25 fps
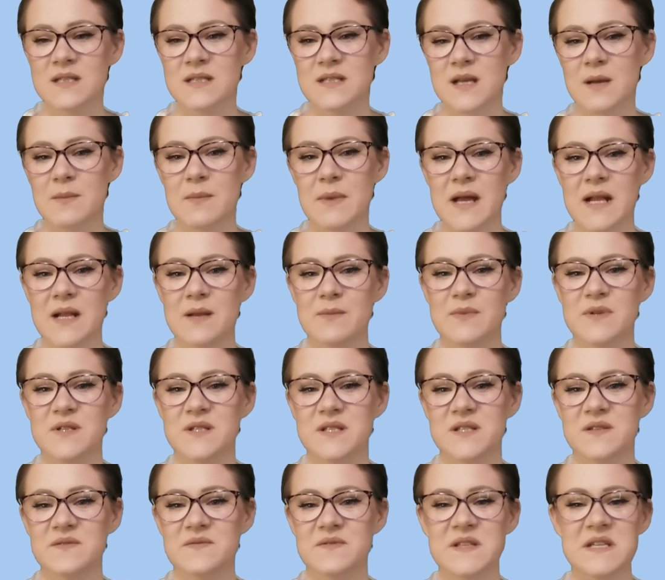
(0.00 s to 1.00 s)
Some
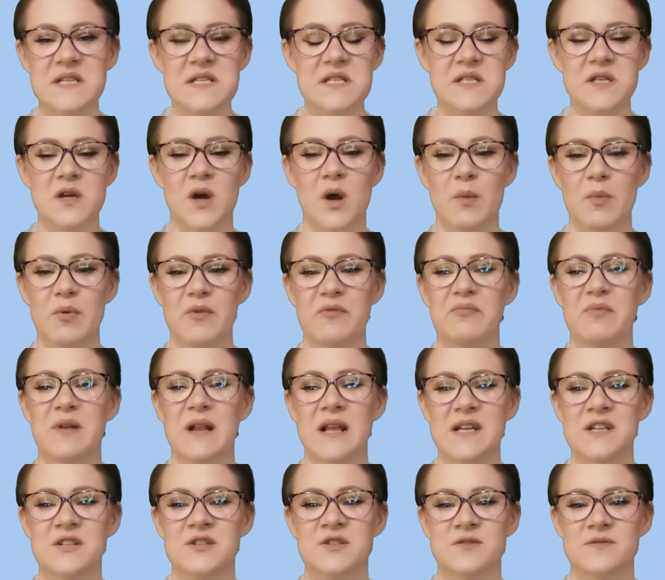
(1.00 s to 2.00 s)
elements of this type of
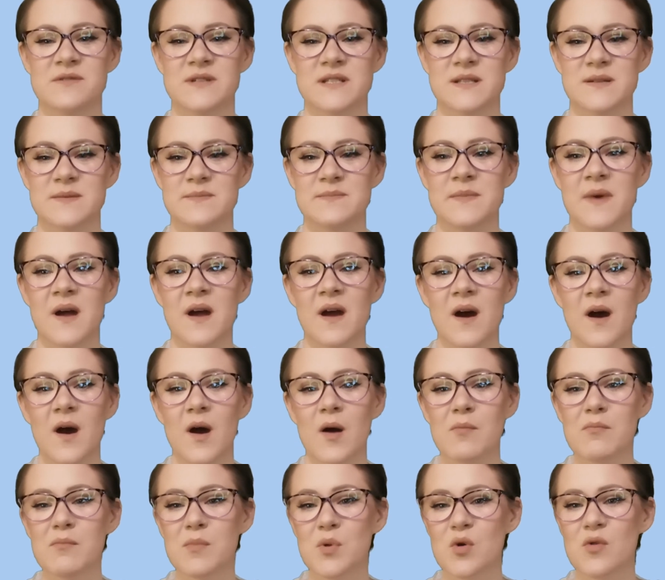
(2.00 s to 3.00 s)
plagiarism
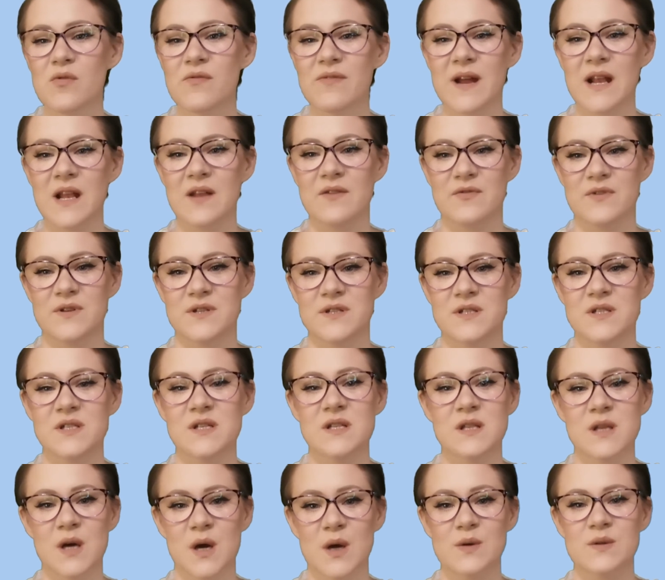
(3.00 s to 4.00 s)
are more relevant
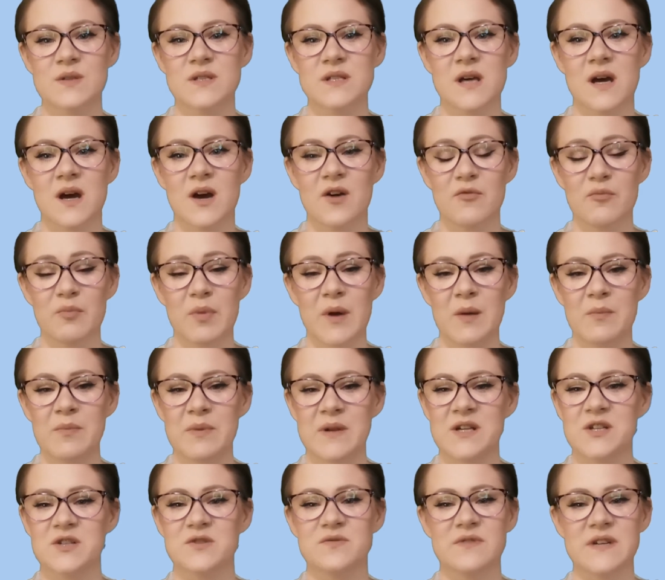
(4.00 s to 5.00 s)
to those that have
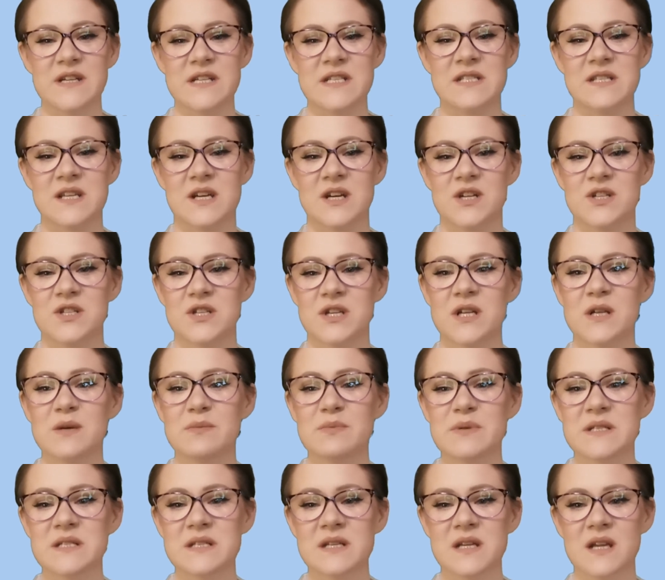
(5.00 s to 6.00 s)
published research in a
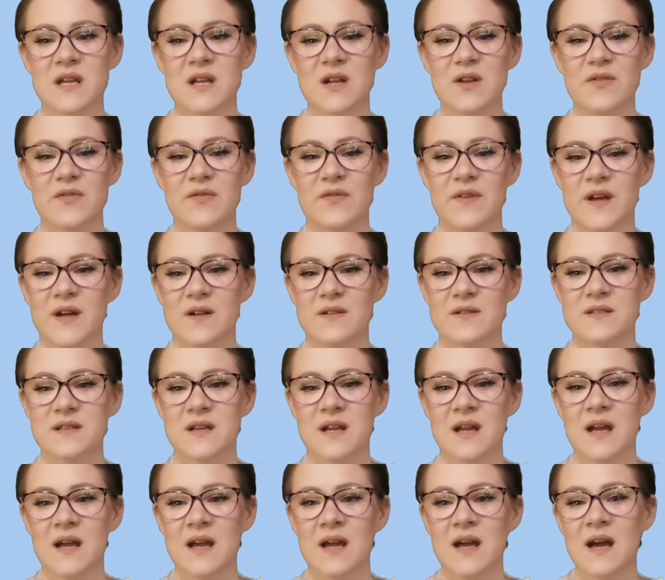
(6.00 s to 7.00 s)
particular field
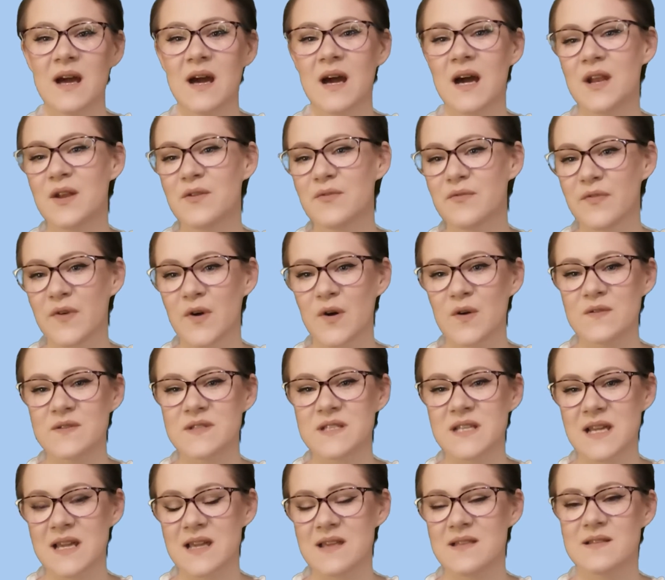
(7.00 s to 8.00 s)
and
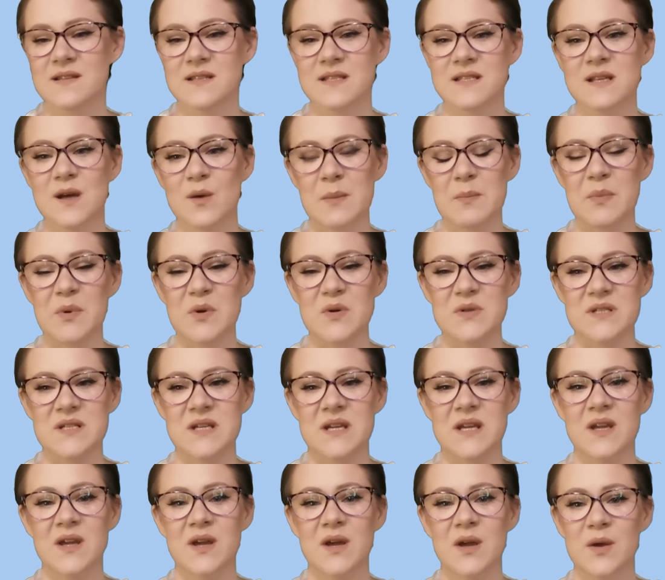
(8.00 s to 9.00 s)
involves either
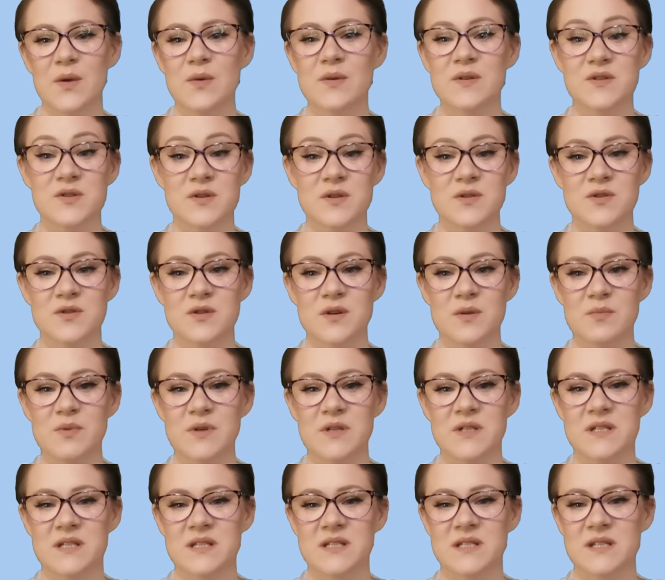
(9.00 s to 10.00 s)
somebody who has
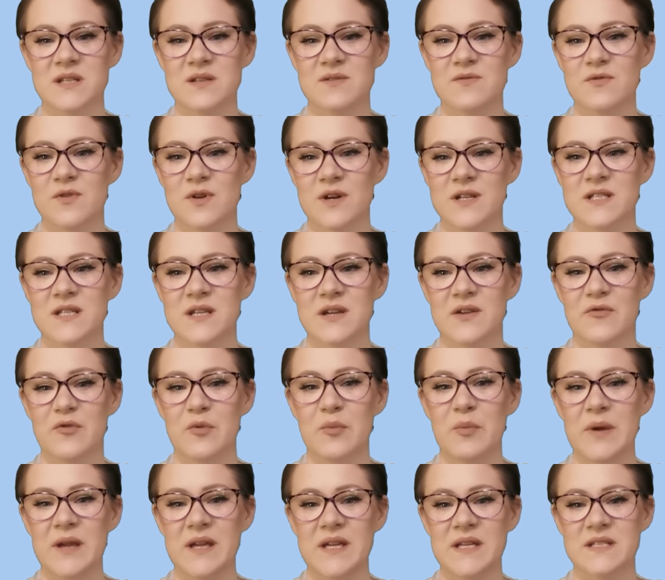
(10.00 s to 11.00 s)
contributed to the writing of
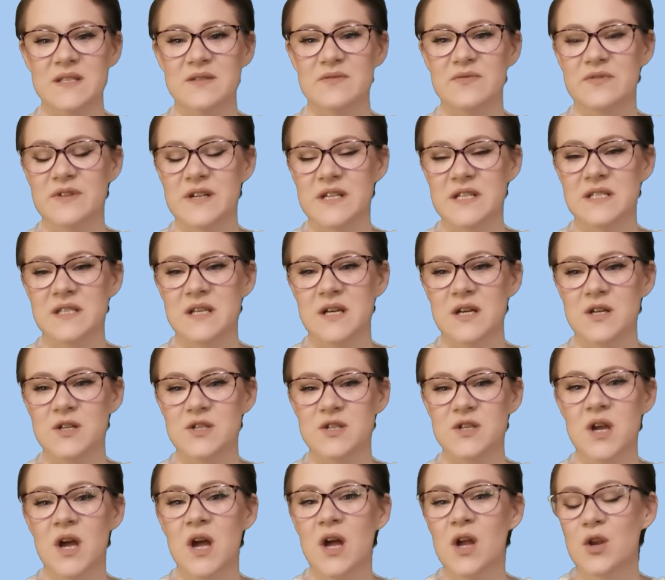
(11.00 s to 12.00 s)
a piece of
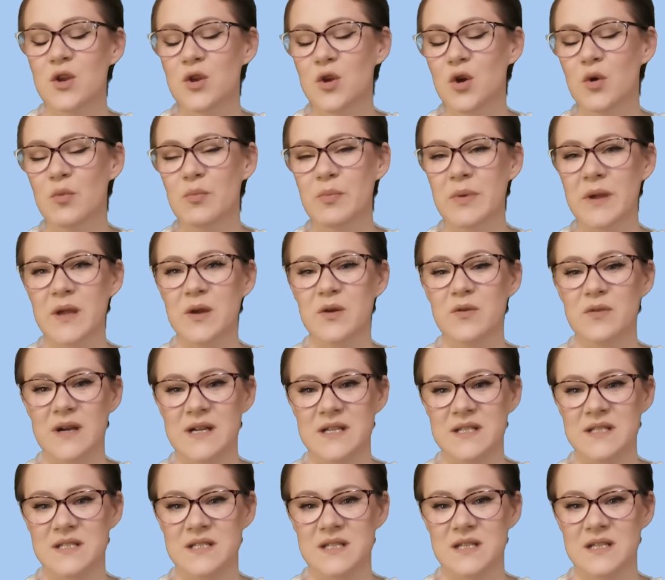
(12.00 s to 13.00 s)
research not being
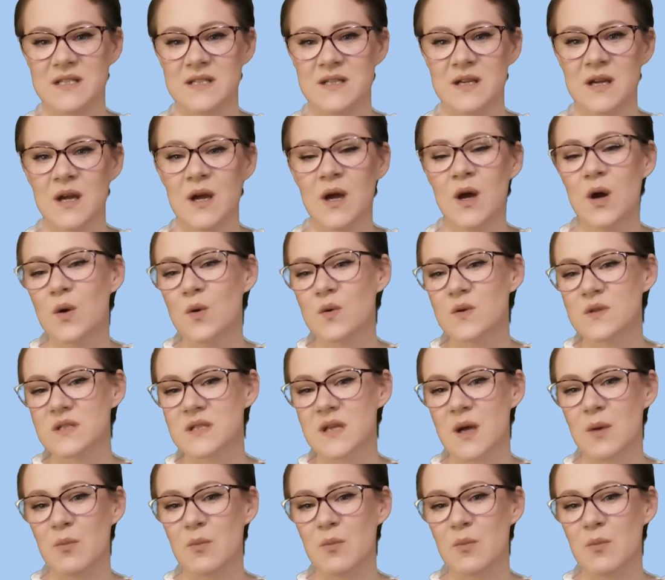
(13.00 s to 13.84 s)
credited, or